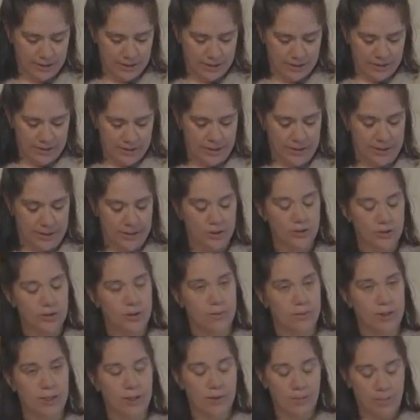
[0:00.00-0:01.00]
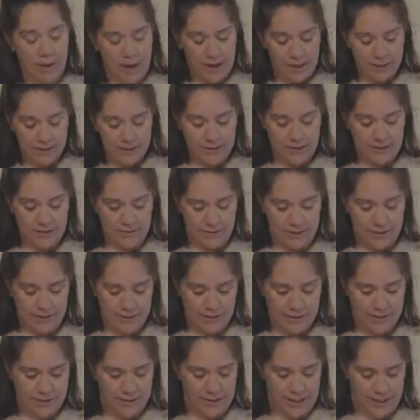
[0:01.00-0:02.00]
that contributed positively
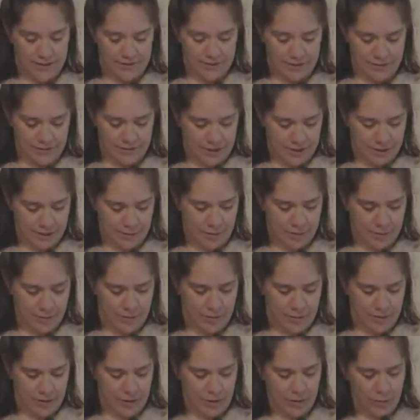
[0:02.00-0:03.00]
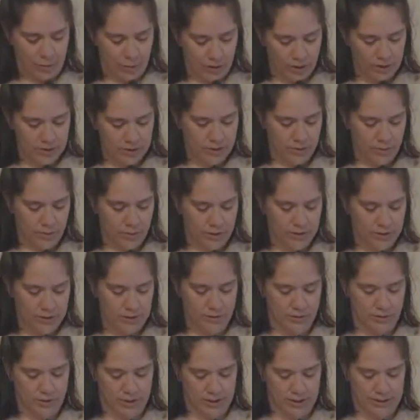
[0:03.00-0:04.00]
to the lives of young people and worked towards an
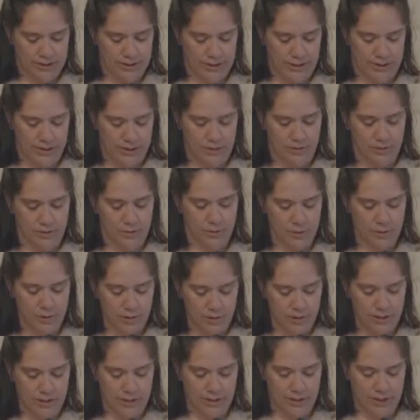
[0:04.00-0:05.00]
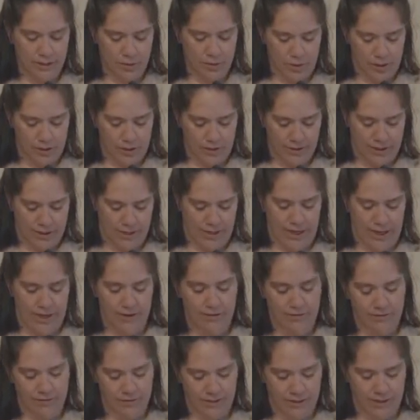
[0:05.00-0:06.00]
organization rooted in equality
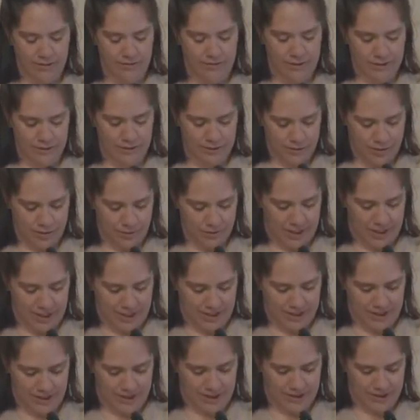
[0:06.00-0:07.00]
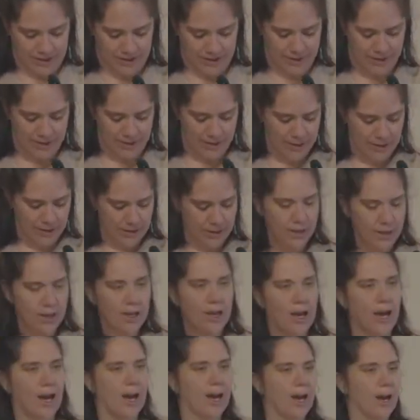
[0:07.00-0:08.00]
and free of discrimination.
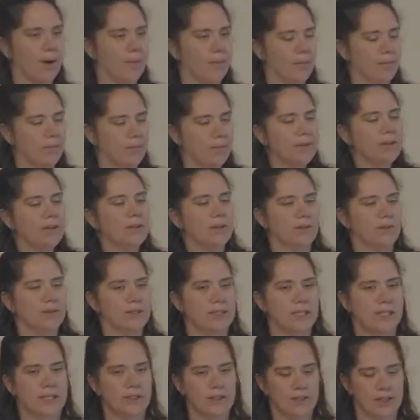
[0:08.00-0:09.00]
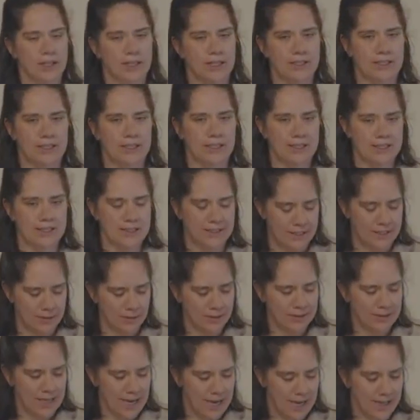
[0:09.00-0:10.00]
It was interesting because he
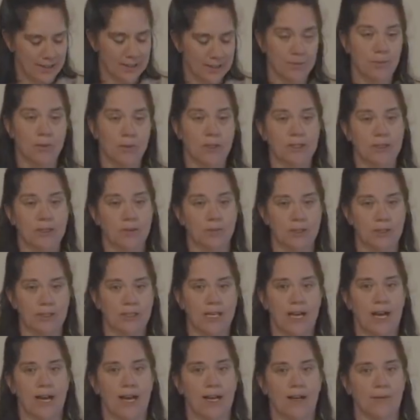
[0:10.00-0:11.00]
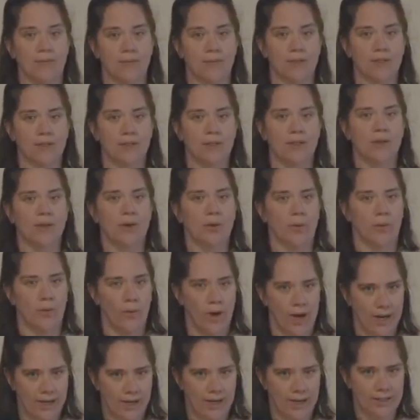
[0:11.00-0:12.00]
was asked multiple times,
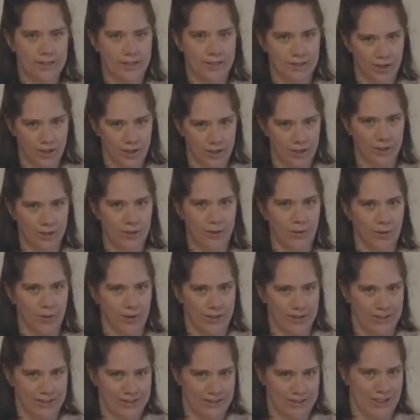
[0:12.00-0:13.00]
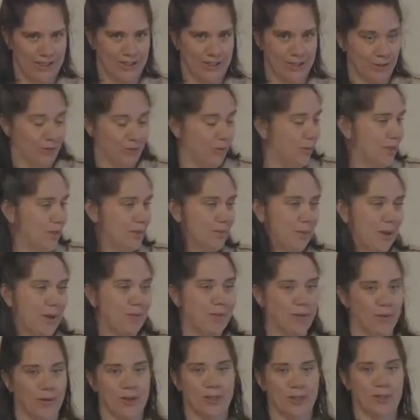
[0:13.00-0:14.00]
why not start a new organization? Which might
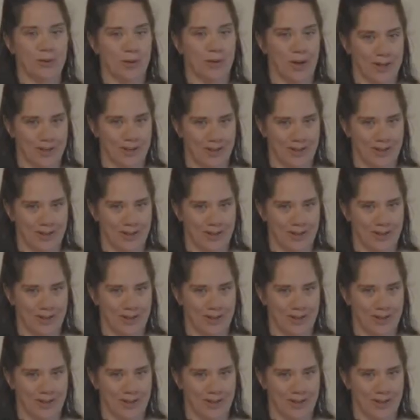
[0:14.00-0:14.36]
be what you all are